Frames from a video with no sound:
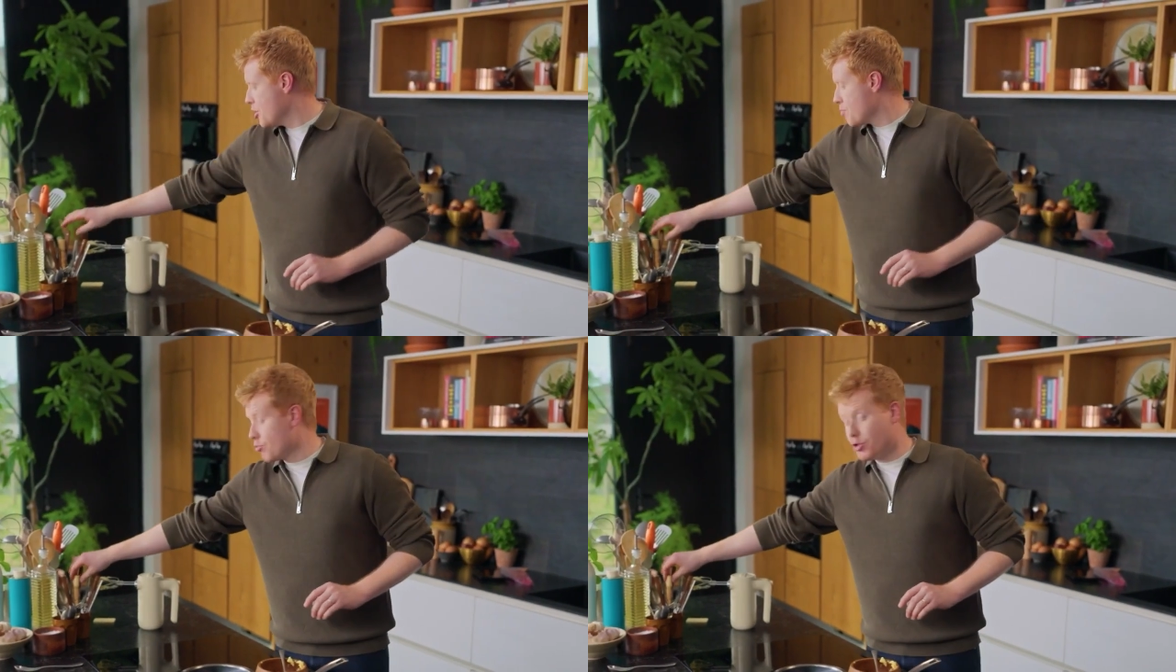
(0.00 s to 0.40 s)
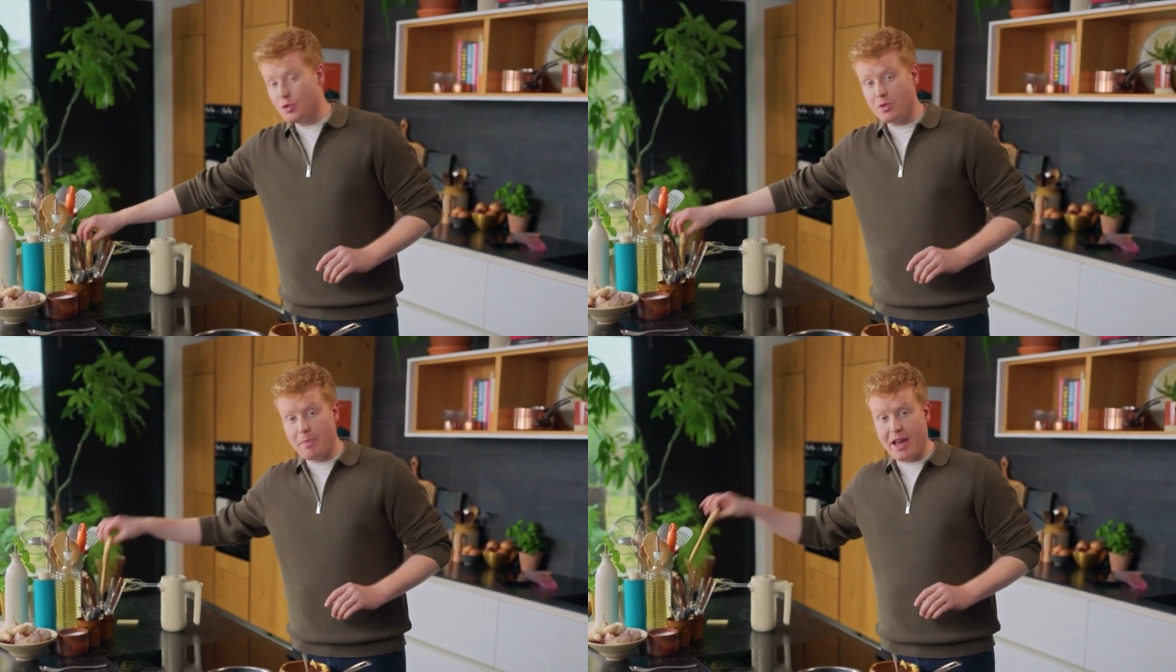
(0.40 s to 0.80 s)
brush it
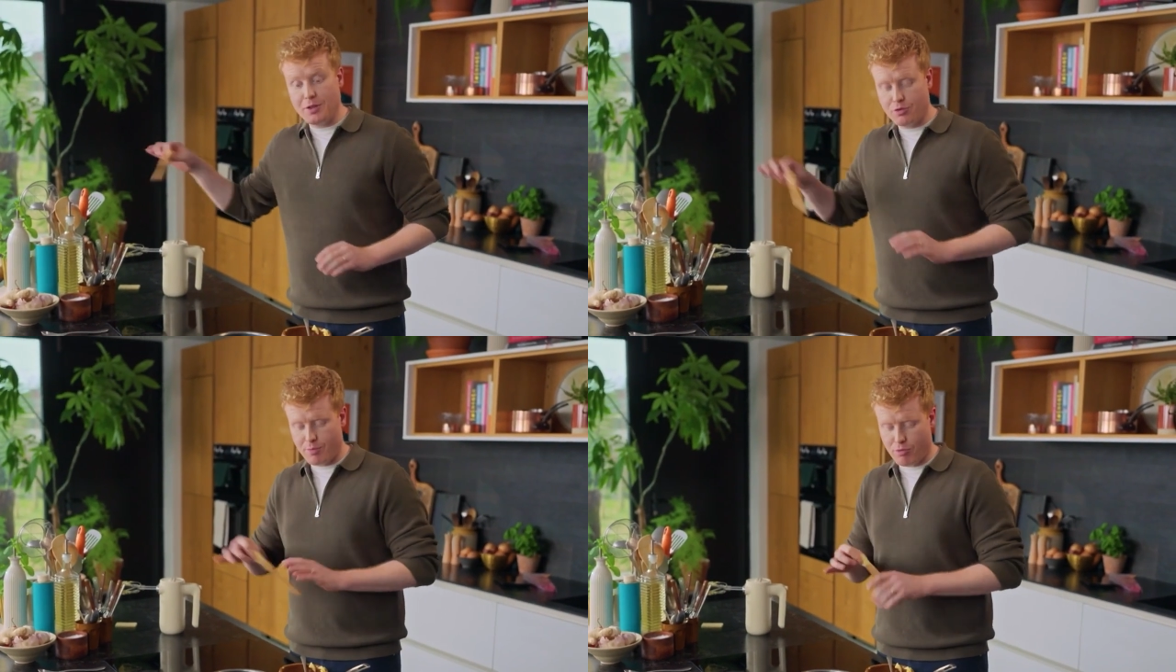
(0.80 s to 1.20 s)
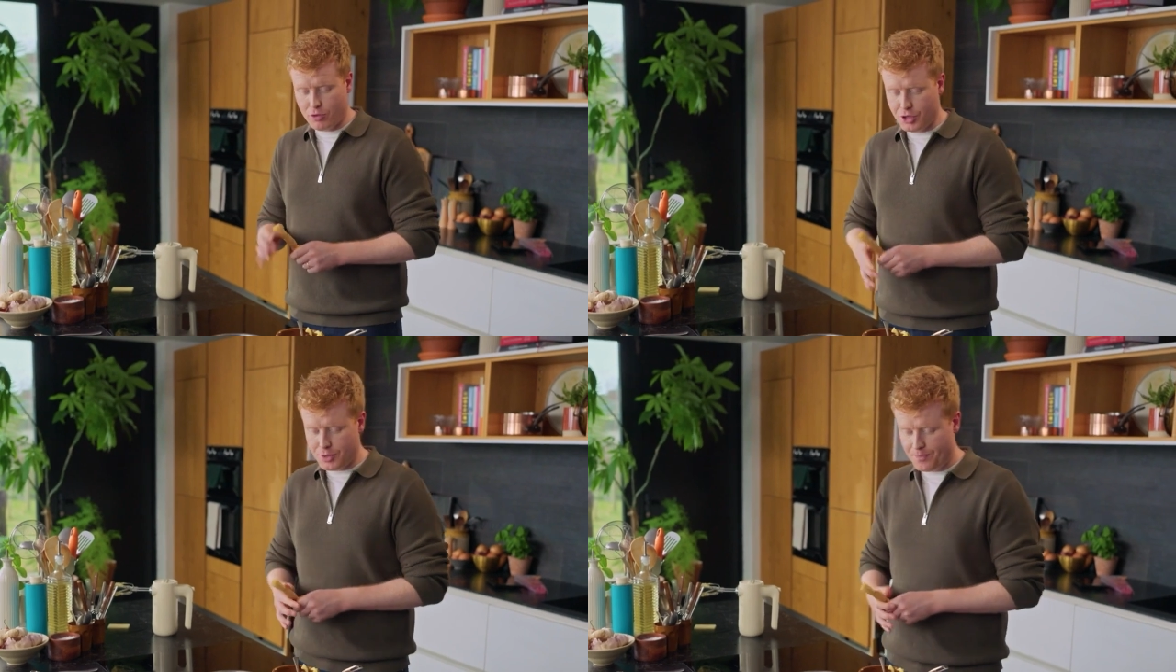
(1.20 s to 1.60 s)
with a pastry
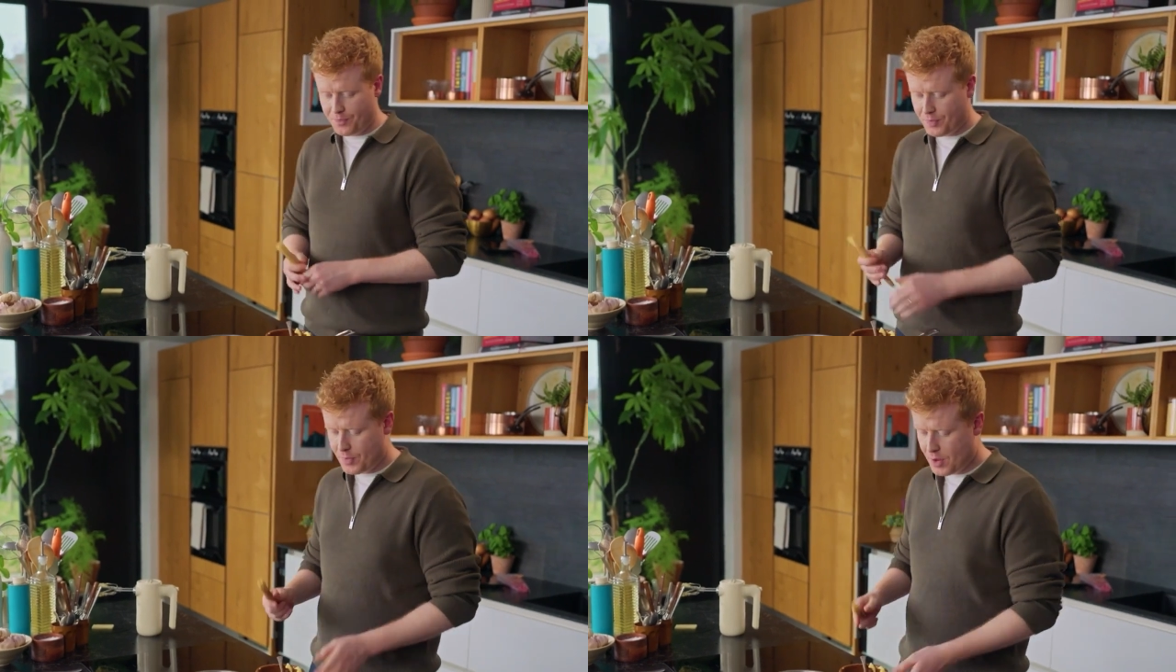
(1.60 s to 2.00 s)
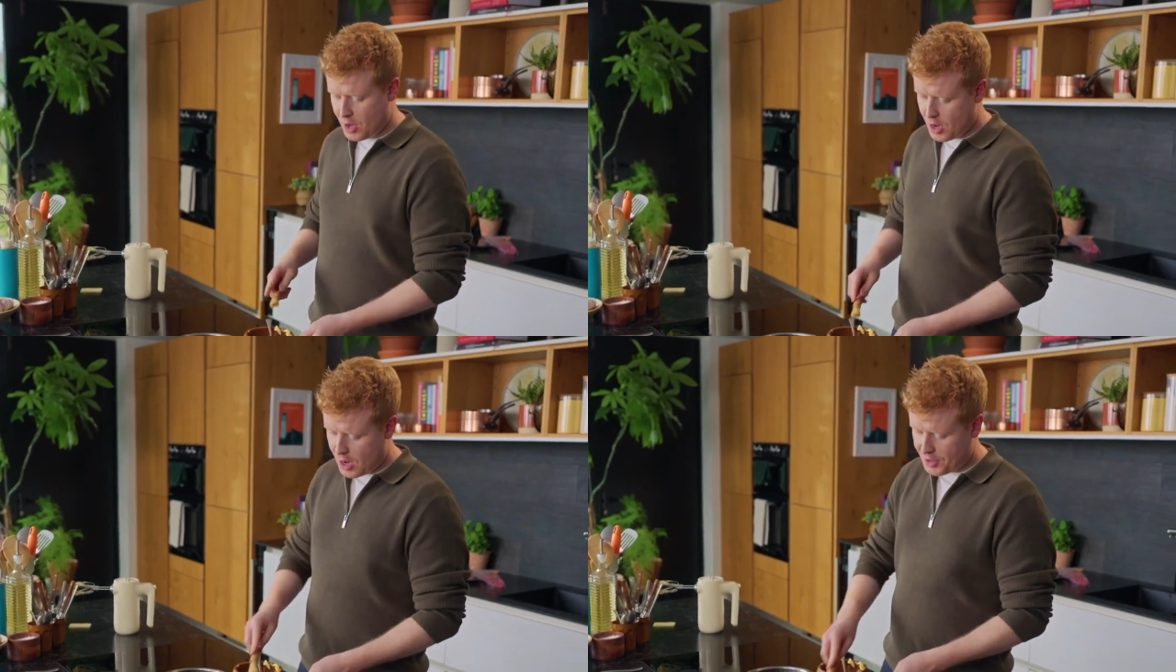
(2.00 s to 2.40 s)
brush,
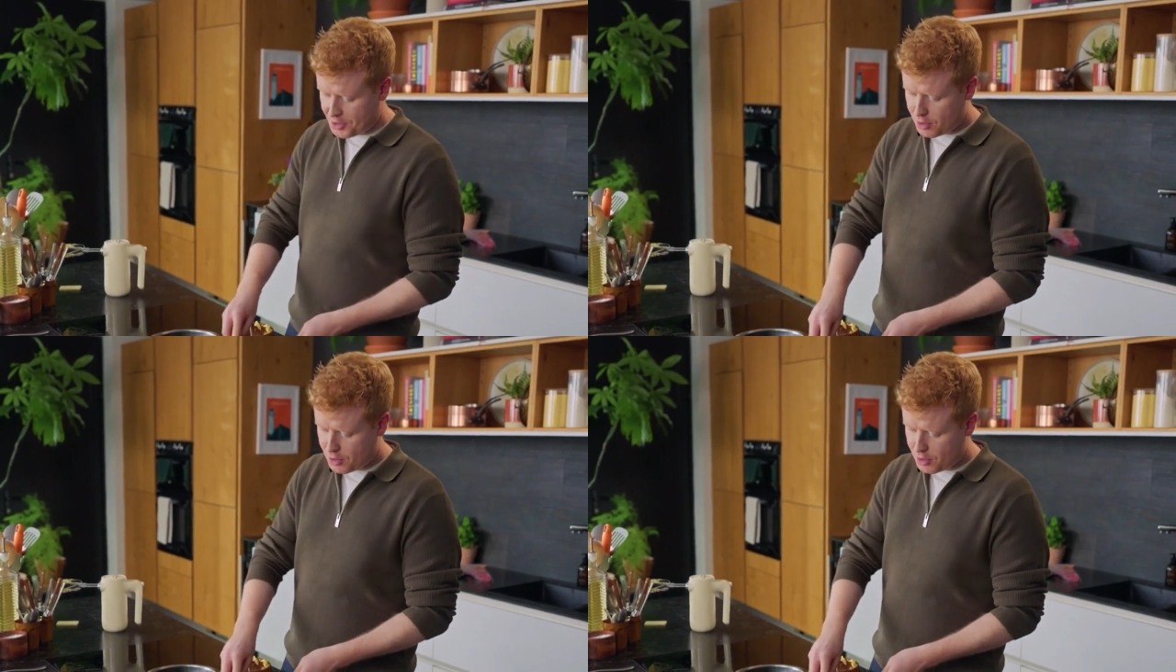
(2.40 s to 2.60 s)
and it's going